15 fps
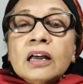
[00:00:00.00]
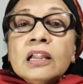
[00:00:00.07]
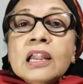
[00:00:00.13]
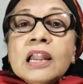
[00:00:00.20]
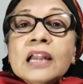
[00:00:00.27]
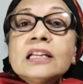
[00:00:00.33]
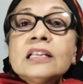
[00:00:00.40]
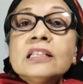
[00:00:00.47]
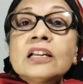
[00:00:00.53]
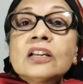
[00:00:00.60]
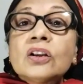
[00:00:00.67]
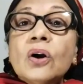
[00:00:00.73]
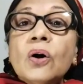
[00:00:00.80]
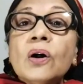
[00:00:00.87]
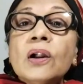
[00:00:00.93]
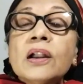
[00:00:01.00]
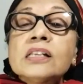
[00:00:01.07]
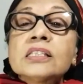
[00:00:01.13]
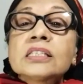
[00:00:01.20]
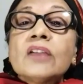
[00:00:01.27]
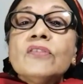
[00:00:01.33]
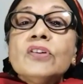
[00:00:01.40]
A letter that God
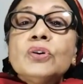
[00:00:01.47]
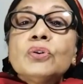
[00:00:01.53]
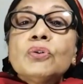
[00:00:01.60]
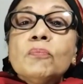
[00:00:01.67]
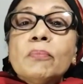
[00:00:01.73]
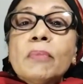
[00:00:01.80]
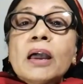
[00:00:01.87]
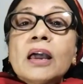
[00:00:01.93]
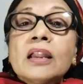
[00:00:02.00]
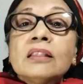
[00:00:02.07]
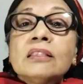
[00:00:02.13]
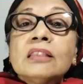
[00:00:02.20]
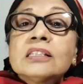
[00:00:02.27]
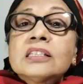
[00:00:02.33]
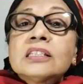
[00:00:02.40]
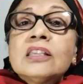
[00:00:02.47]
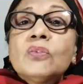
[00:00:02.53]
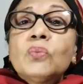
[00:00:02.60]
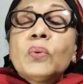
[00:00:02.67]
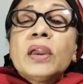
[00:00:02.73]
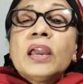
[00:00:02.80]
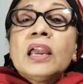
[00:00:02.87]
has given to man. This is
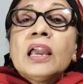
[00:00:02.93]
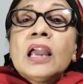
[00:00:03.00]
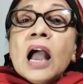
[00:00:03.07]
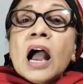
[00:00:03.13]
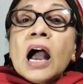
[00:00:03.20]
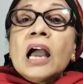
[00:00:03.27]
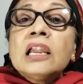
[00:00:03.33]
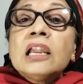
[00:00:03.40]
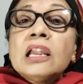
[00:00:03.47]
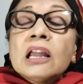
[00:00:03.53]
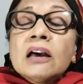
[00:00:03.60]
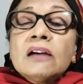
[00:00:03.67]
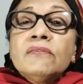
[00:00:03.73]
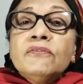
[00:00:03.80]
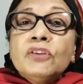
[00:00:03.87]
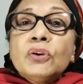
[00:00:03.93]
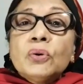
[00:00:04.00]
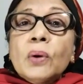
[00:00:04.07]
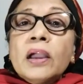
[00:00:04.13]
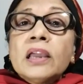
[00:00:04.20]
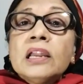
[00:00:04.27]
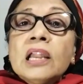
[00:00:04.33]
the way I love you.
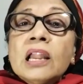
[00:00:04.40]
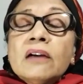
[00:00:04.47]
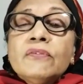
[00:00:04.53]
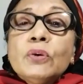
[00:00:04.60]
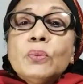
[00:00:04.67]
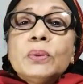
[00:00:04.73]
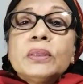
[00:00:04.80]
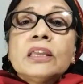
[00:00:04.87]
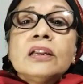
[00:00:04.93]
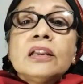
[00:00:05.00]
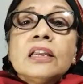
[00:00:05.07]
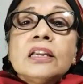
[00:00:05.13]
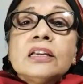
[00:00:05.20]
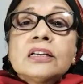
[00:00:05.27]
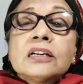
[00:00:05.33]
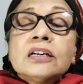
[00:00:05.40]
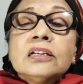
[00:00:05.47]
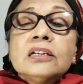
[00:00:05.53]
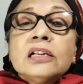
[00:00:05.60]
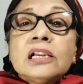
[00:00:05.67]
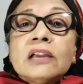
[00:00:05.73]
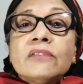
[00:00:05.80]
I love you with an
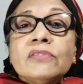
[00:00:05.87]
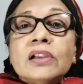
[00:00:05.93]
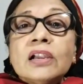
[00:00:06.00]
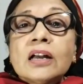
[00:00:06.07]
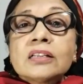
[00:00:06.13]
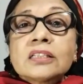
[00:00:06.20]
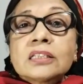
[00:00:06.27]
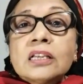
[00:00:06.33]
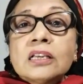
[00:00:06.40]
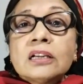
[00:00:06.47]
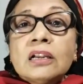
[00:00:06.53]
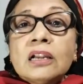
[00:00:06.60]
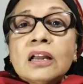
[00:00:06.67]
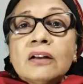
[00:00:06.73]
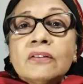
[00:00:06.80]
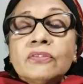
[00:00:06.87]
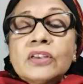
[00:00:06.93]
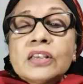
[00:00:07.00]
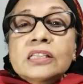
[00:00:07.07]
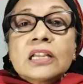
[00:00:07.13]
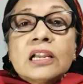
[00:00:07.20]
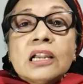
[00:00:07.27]
eternal, everlasting love.
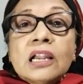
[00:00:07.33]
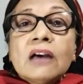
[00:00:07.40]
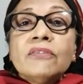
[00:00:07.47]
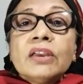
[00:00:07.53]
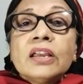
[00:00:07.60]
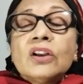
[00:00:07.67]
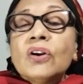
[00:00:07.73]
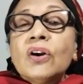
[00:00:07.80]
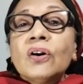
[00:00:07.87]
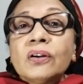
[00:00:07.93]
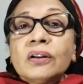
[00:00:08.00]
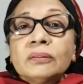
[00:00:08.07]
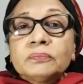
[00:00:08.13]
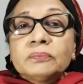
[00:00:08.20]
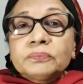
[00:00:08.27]
He's a loving God.